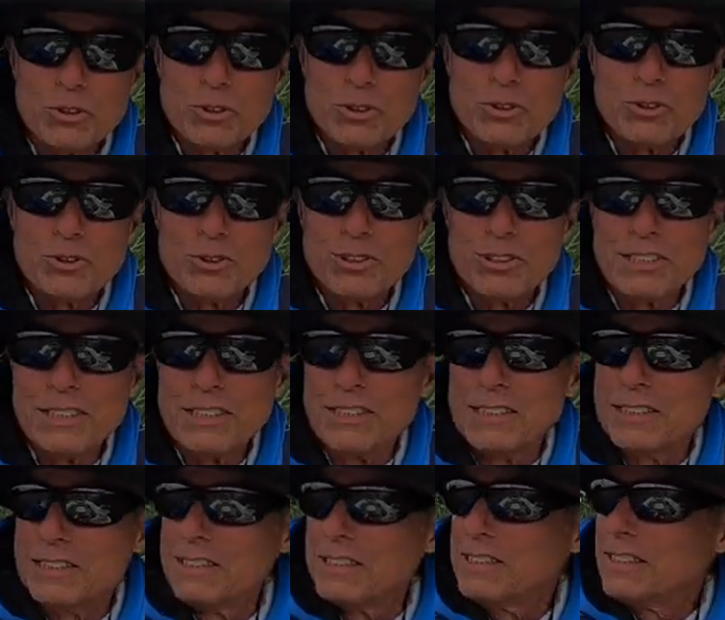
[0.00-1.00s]
sure you'll see
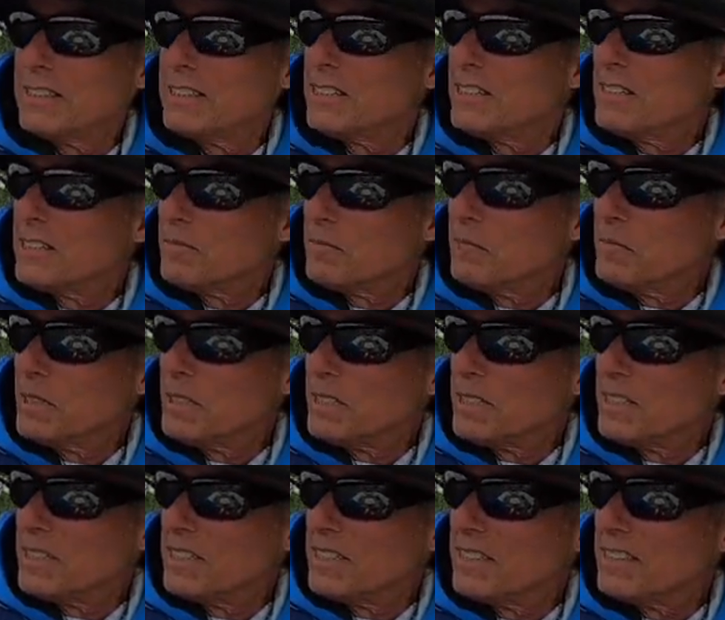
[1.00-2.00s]
it.
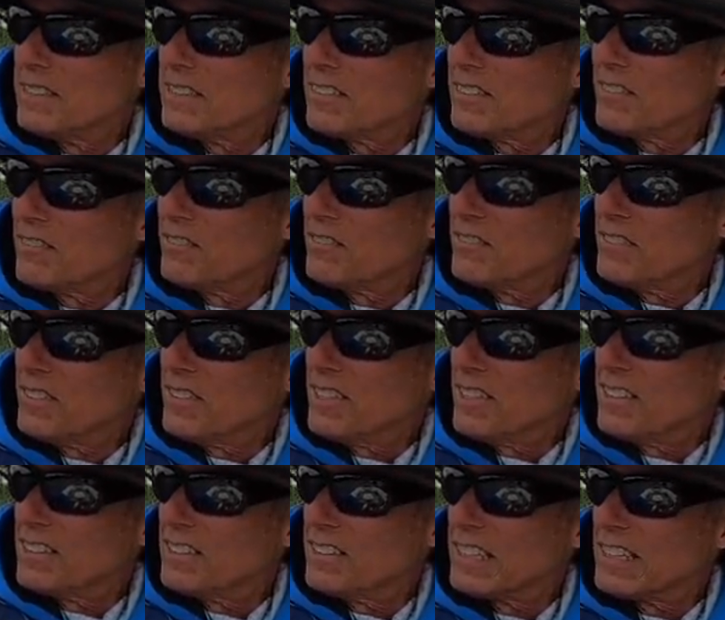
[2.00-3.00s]
But
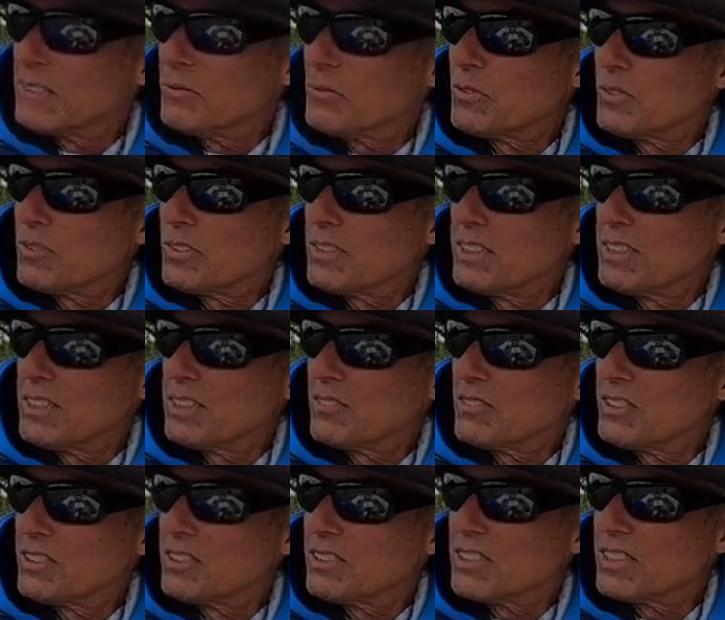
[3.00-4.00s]
funny thing I'm seeing,
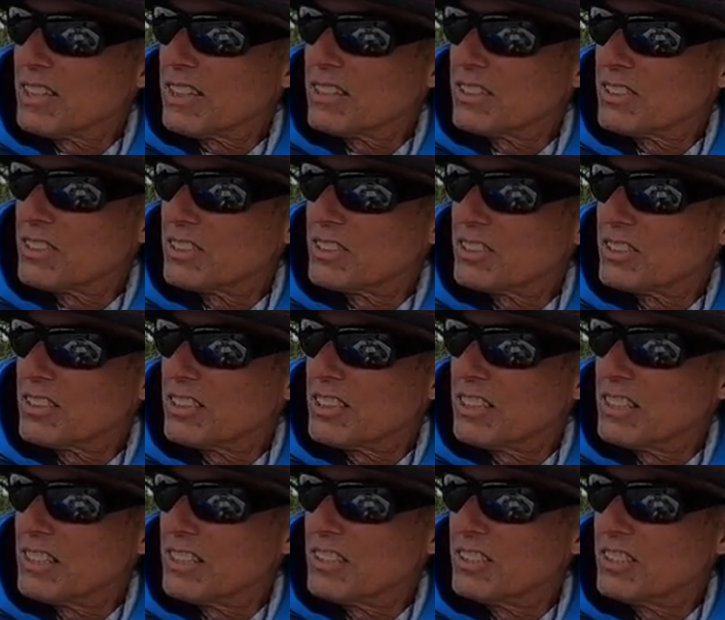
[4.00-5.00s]
which is kind of
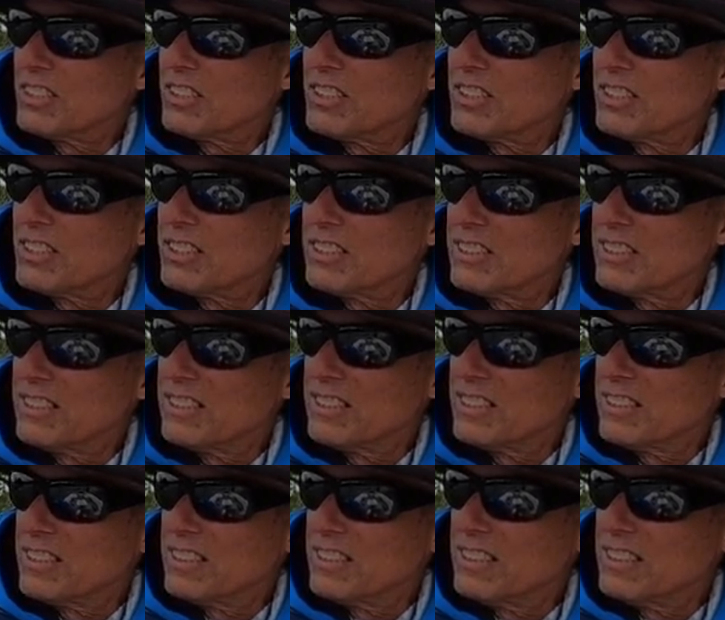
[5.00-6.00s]
strange,
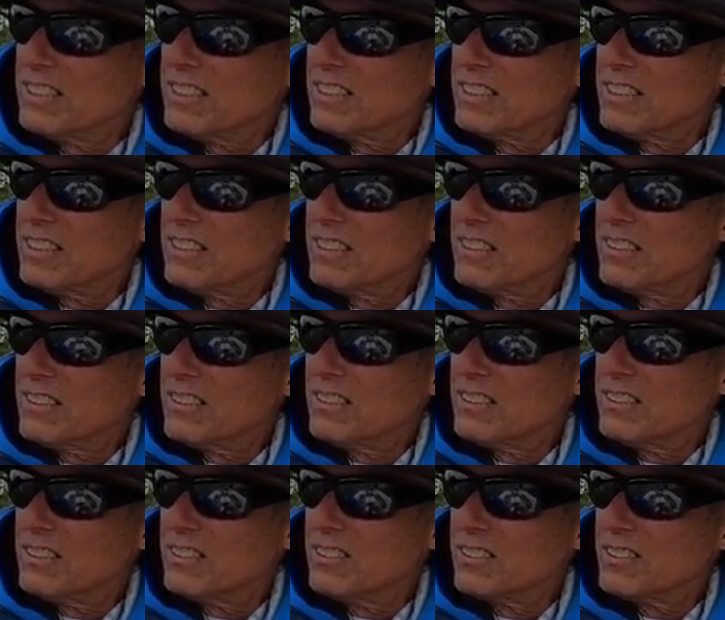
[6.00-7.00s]

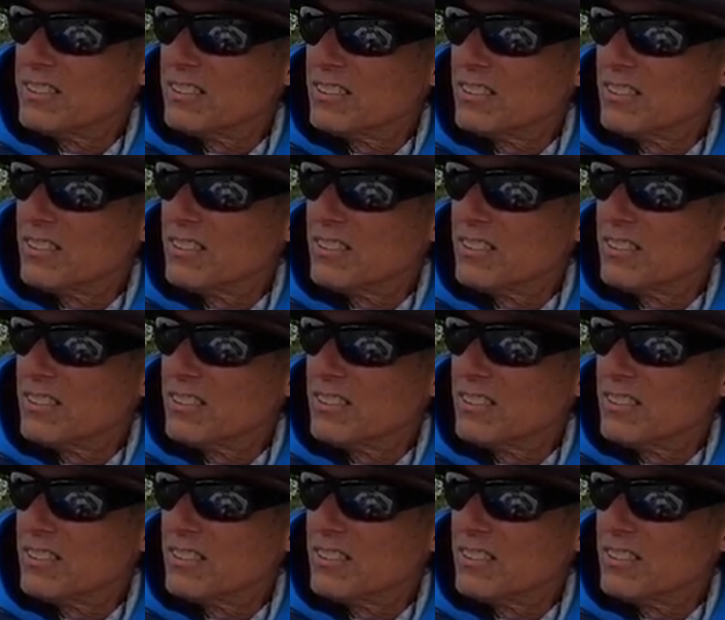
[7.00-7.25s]
is